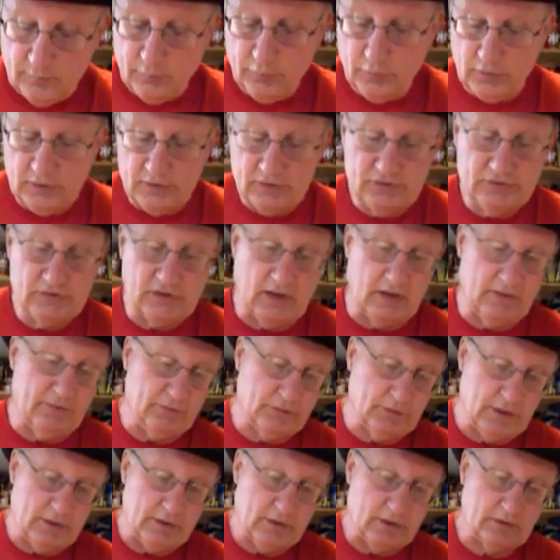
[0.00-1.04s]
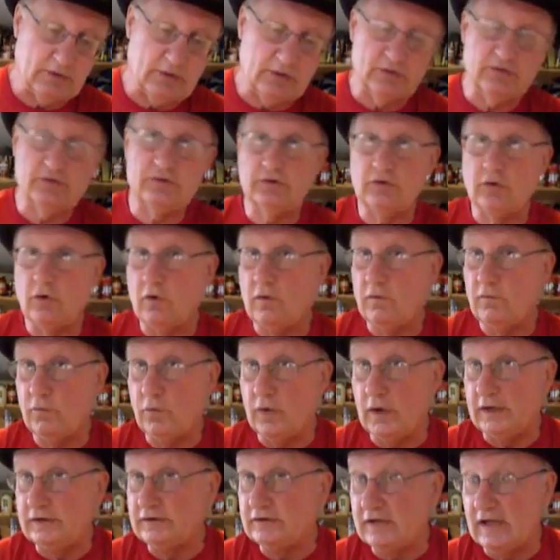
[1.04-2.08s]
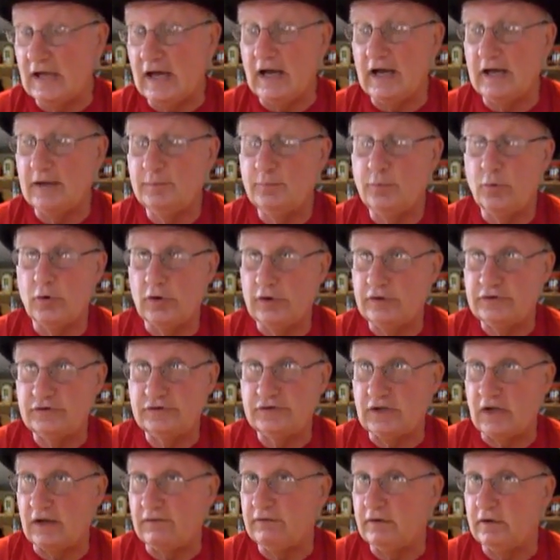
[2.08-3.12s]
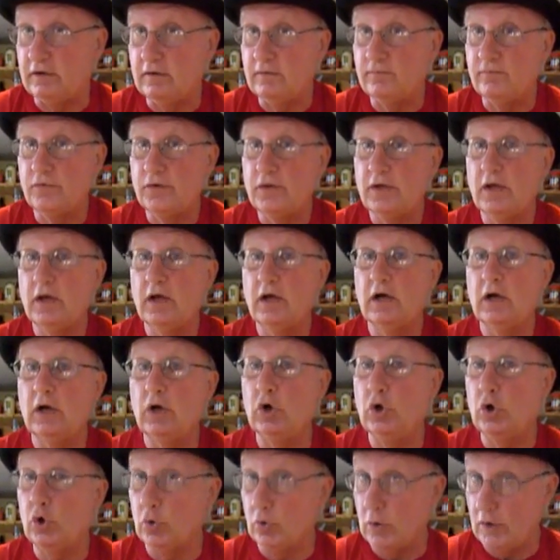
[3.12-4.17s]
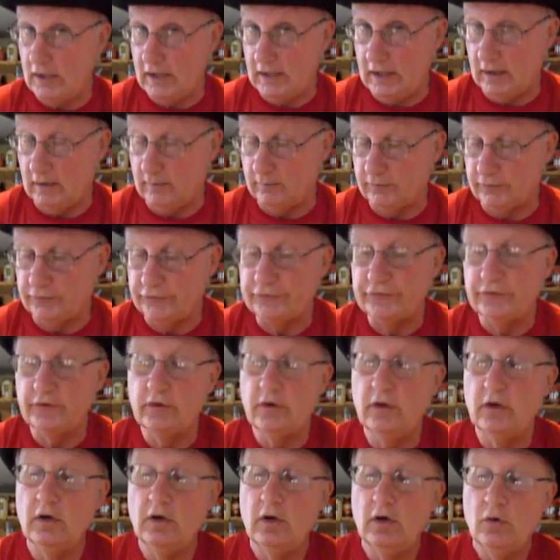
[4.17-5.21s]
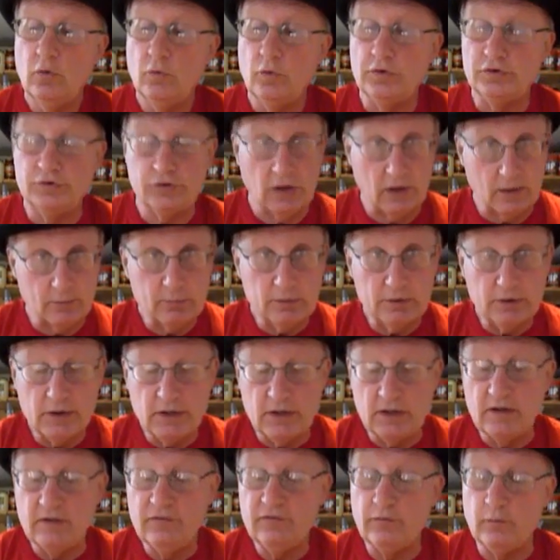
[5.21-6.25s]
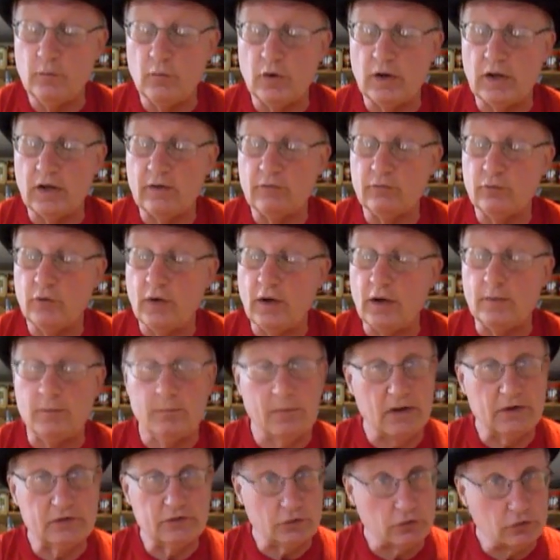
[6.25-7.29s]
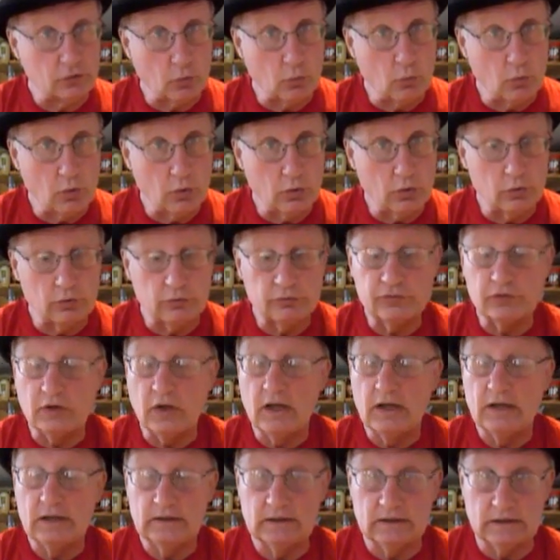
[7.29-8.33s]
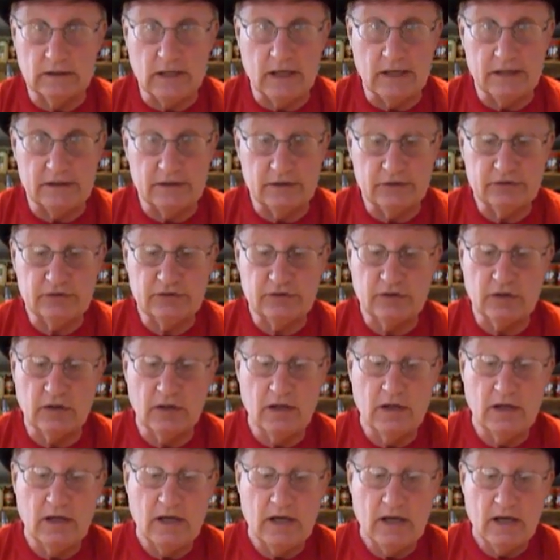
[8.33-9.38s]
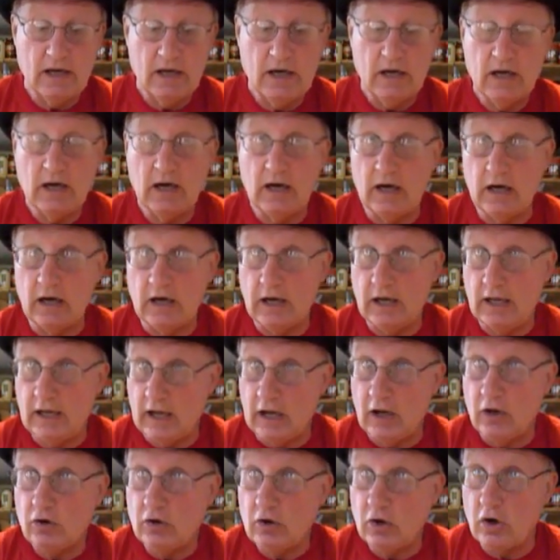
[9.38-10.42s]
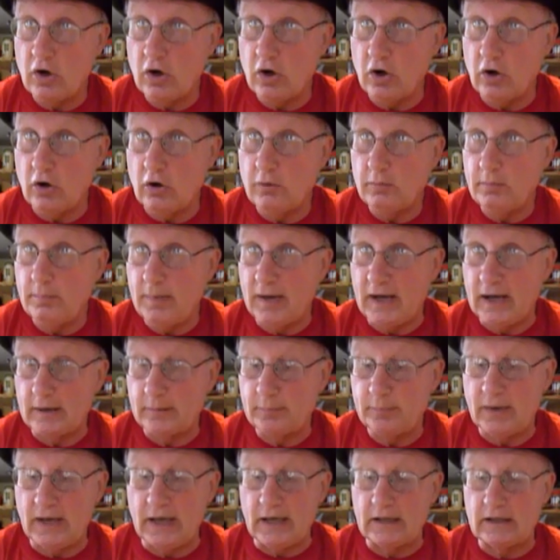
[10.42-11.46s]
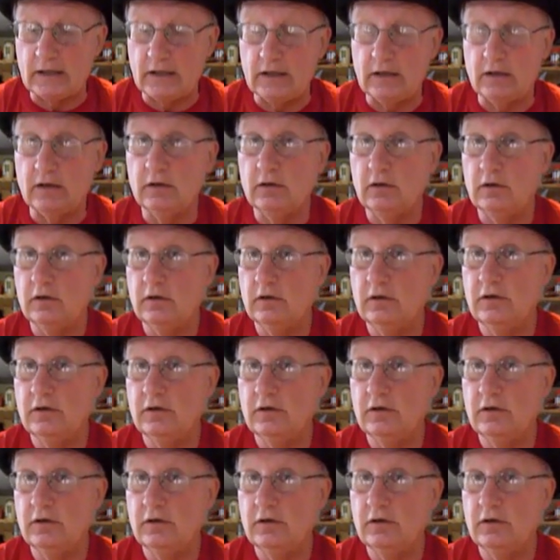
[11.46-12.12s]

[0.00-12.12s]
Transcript: pretty safely that this stove weighs 9.7 grams, which I believe, from what I've read, makes it the world's lightest alcohol backpacking